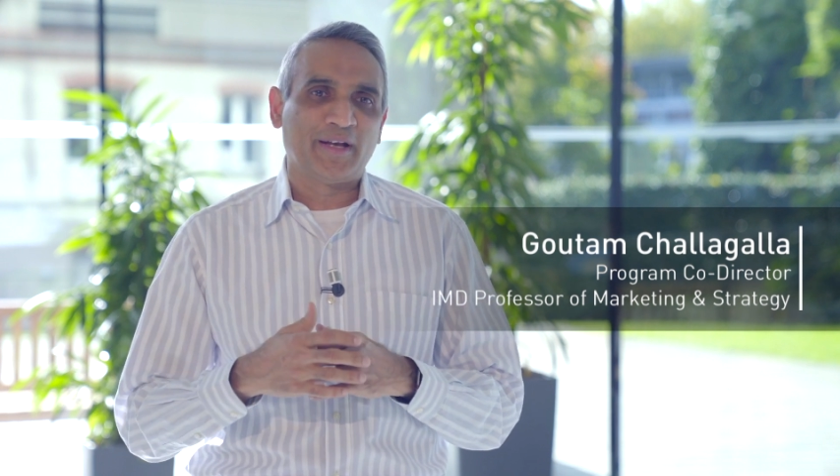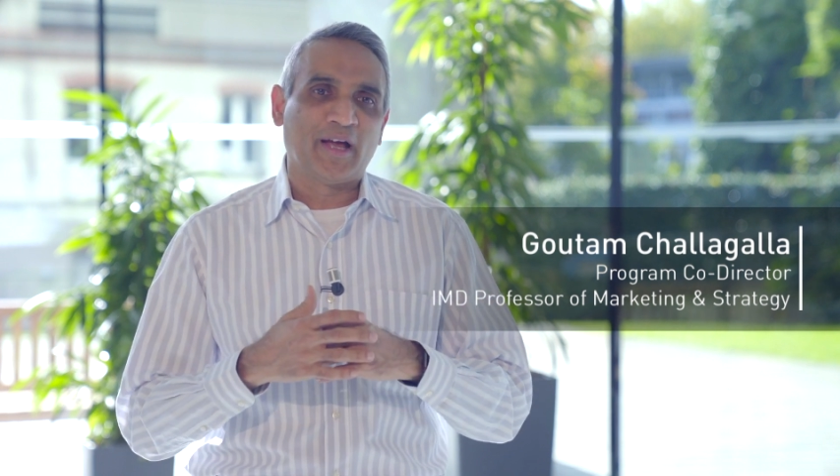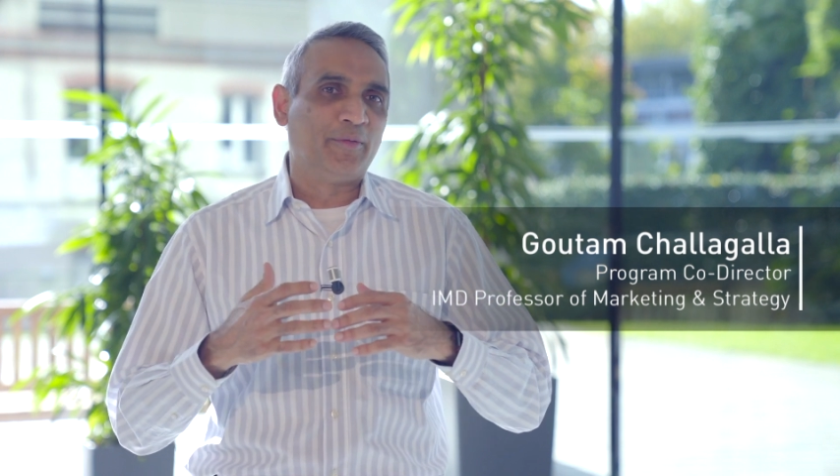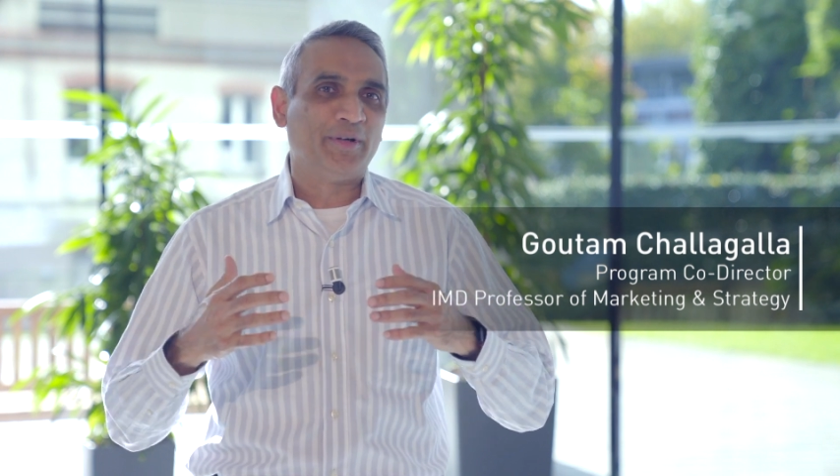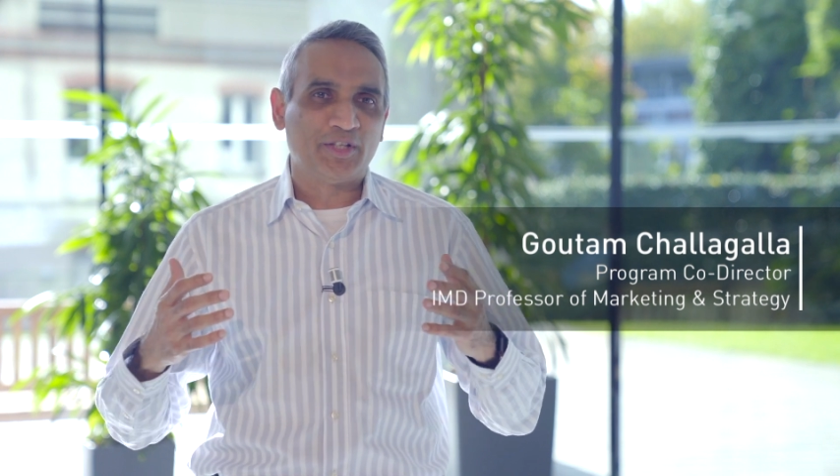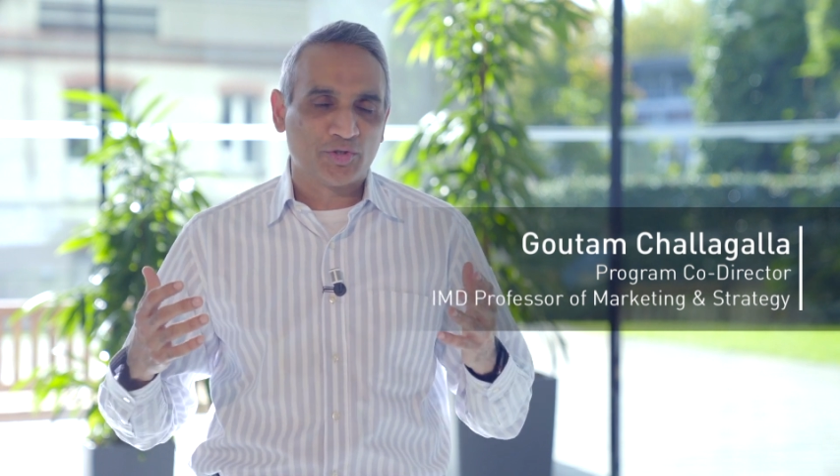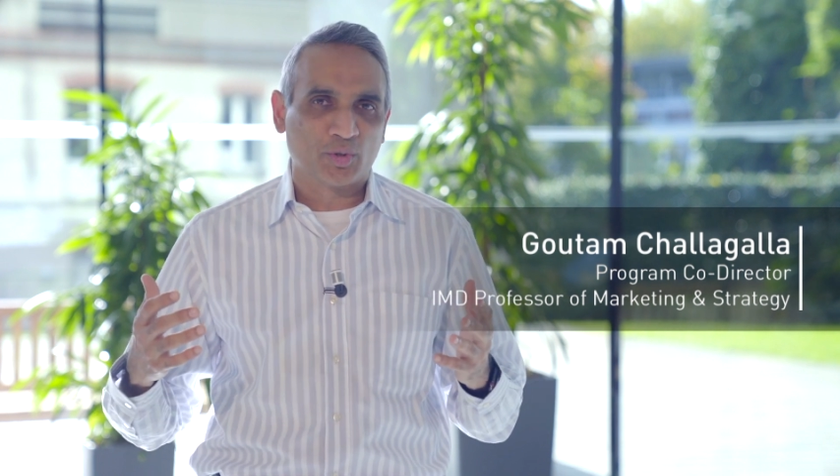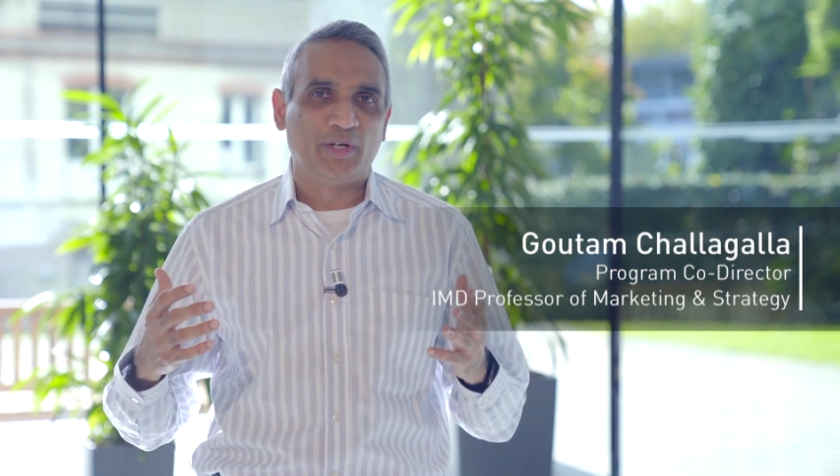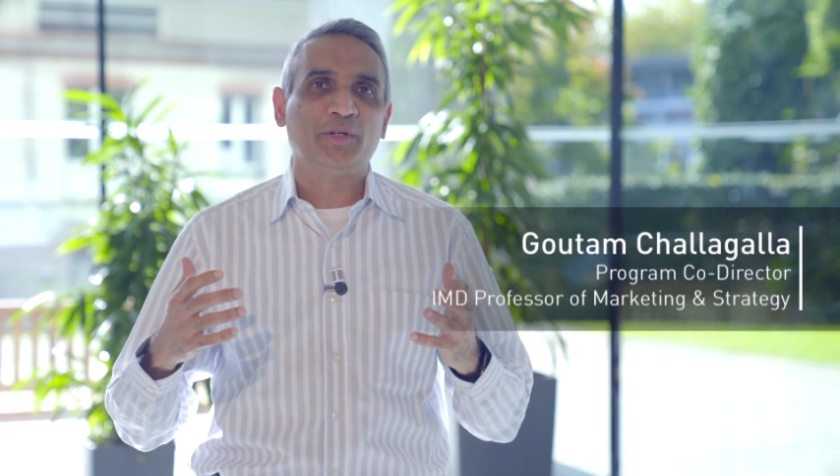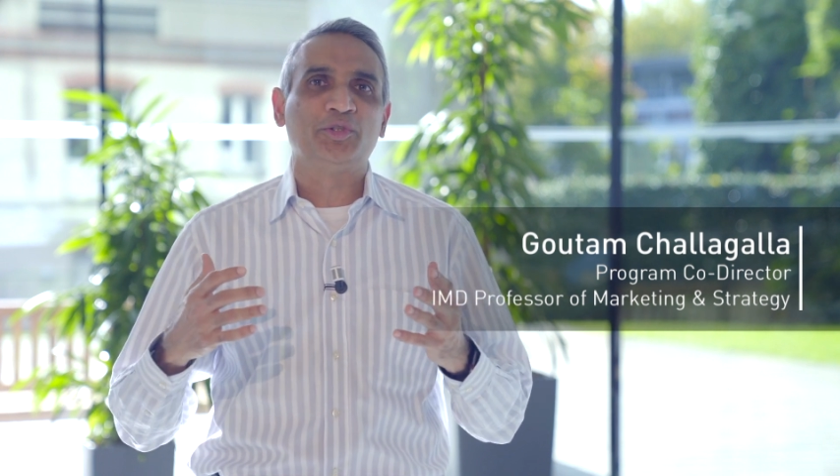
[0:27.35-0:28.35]
and how it is
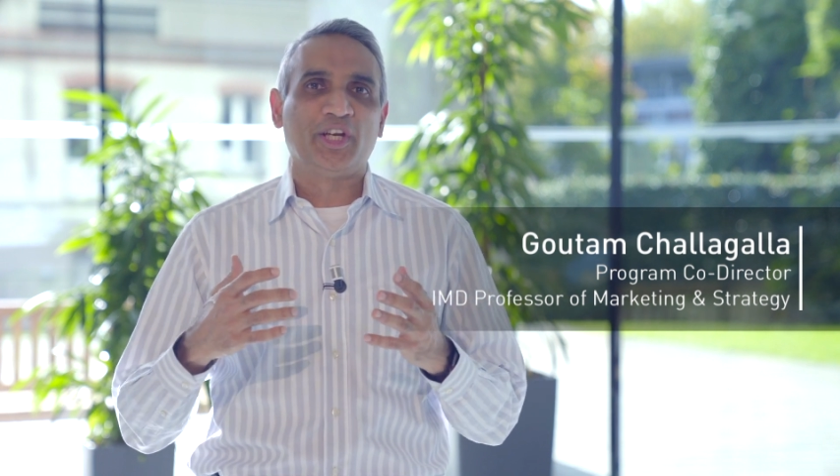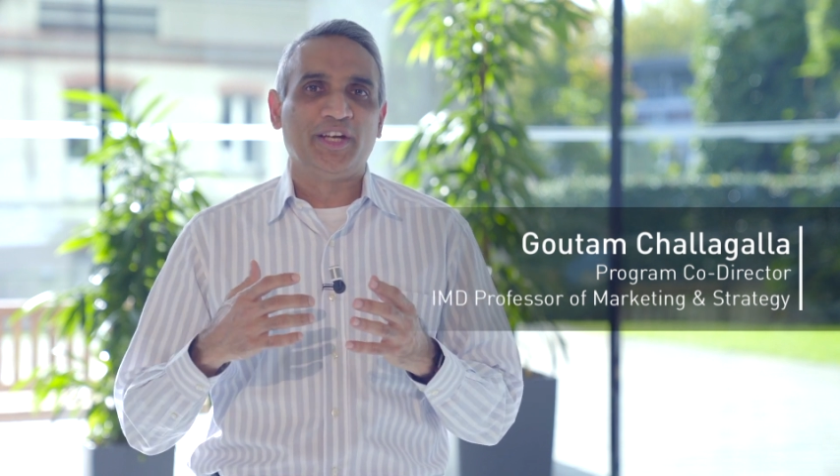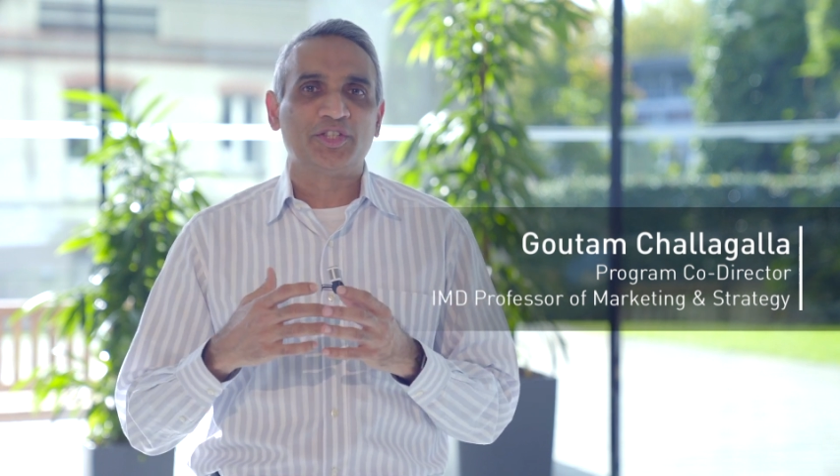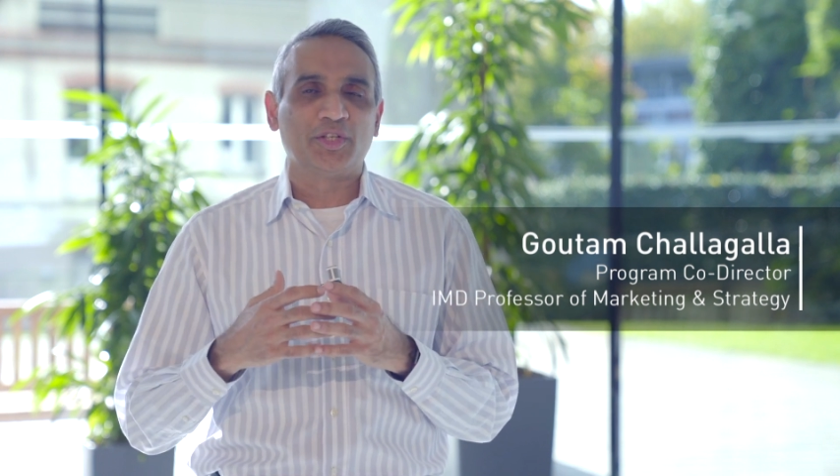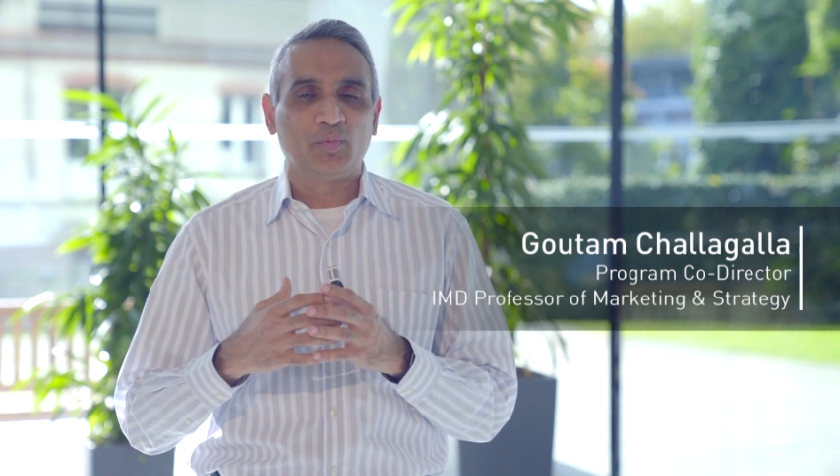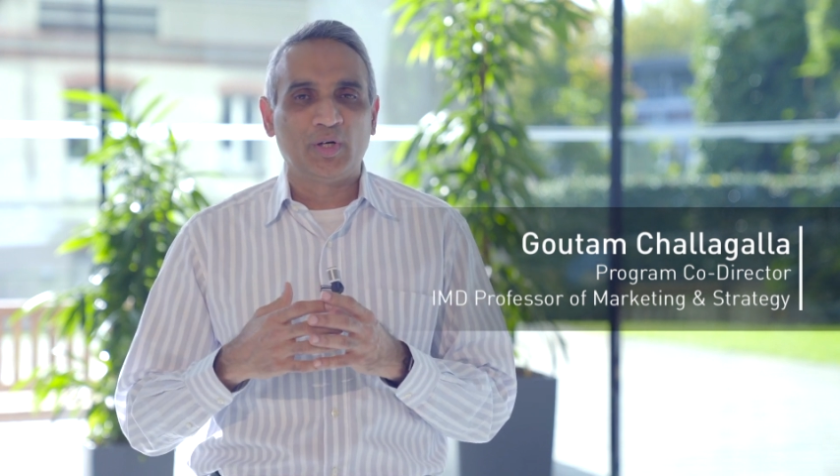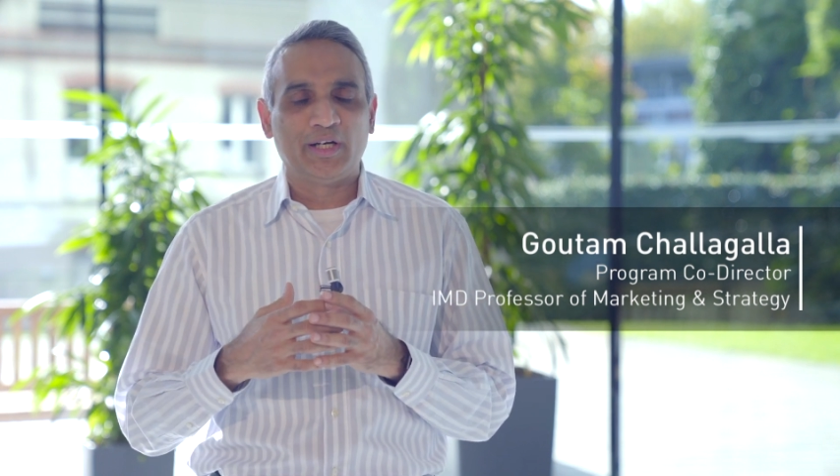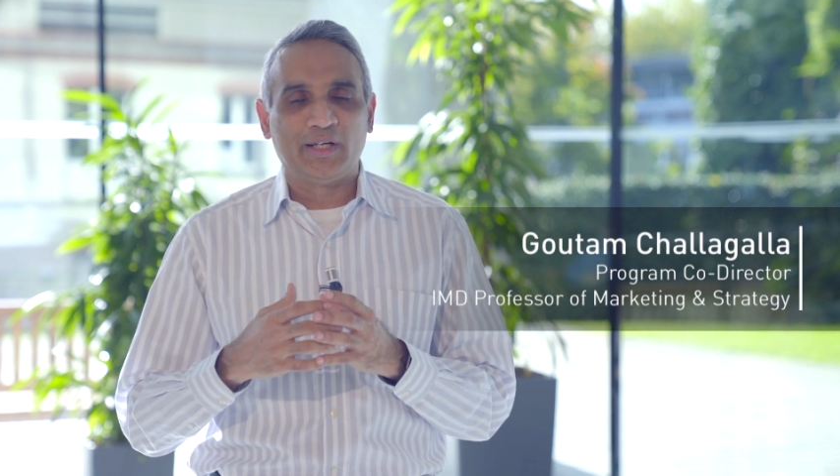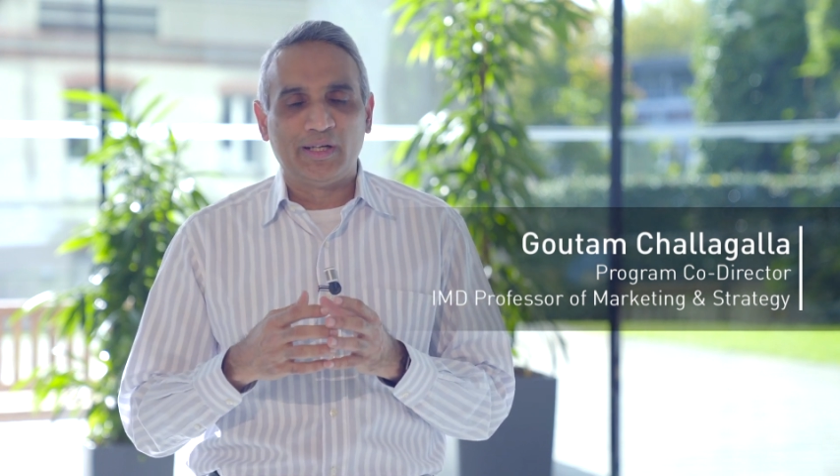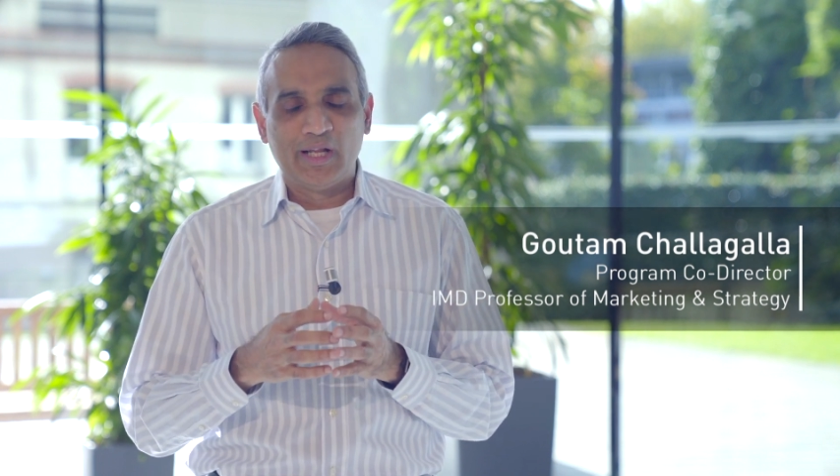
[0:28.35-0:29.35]
going to change the
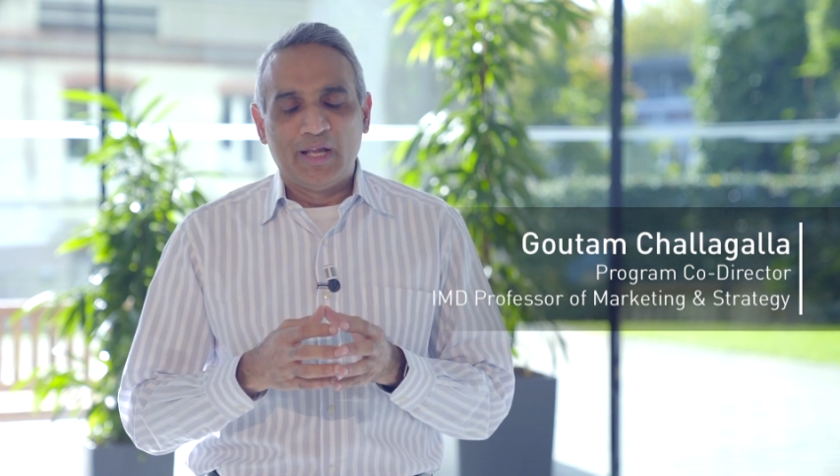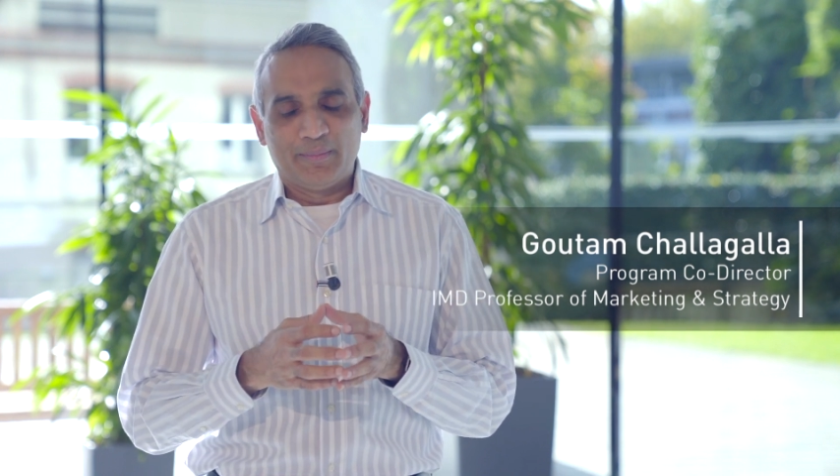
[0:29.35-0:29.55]
world.